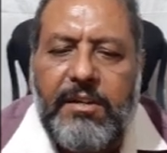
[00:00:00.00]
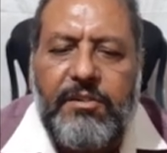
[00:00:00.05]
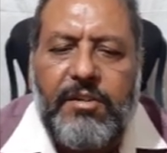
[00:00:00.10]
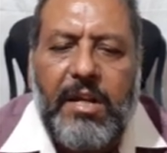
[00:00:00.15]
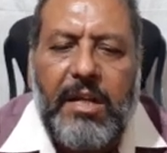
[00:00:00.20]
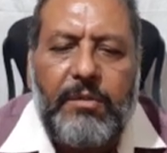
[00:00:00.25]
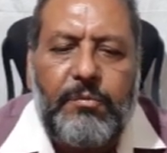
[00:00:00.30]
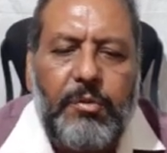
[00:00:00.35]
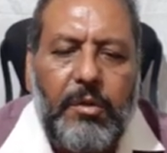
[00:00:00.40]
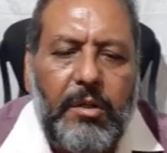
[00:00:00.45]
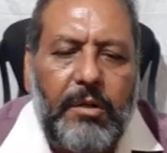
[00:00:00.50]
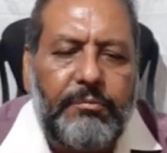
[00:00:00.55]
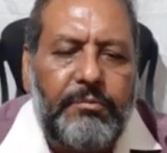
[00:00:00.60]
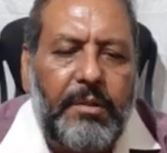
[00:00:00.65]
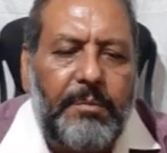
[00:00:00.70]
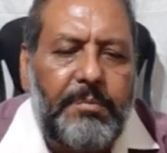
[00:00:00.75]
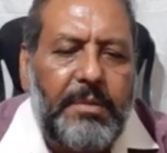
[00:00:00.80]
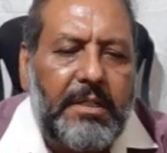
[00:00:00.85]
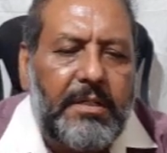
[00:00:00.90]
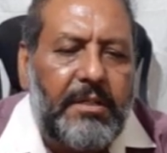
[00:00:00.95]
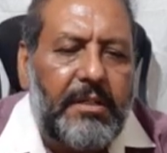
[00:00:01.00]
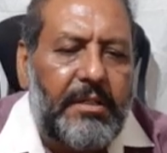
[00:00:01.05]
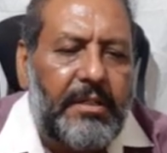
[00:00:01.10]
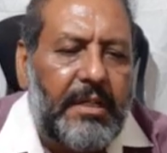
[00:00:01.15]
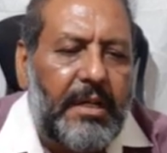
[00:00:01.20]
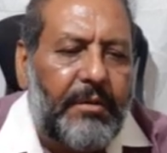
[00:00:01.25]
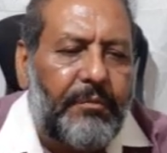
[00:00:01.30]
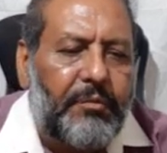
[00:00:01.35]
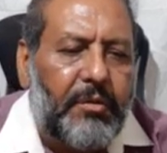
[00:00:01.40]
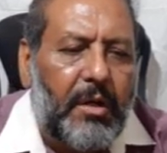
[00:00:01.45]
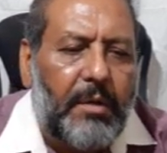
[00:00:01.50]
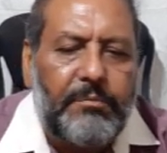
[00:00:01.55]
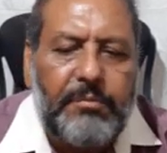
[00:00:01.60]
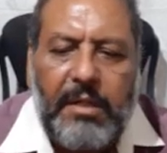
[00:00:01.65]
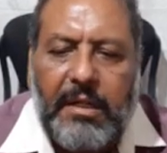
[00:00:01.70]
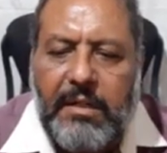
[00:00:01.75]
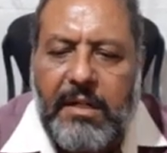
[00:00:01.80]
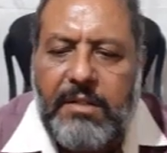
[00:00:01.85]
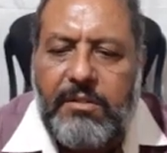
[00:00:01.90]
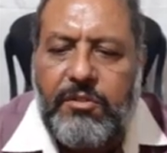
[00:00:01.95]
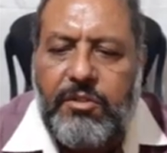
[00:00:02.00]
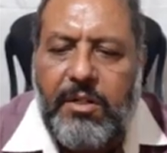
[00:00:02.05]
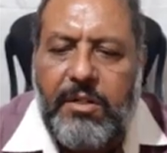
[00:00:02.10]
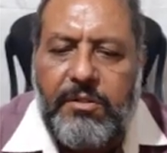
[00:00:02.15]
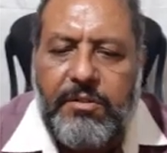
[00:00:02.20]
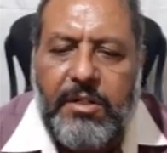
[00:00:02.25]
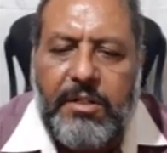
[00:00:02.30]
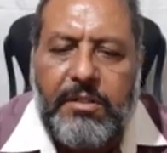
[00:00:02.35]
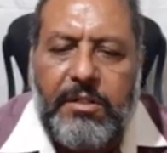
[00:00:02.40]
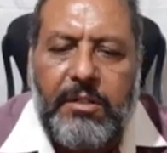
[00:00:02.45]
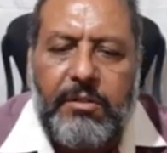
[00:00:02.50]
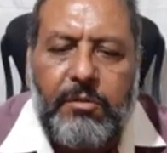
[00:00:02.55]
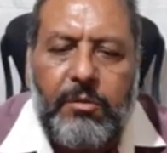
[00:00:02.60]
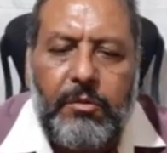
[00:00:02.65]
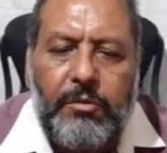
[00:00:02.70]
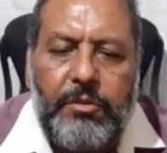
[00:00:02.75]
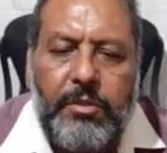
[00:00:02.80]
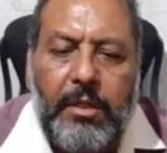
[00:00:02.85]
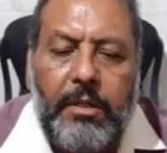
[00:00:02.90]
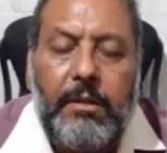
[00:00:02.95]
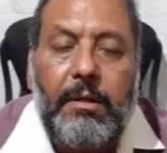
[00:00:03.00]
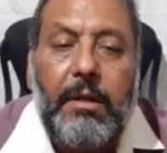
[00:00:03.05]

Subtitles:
transfer of the bacteria from the concentrated solution,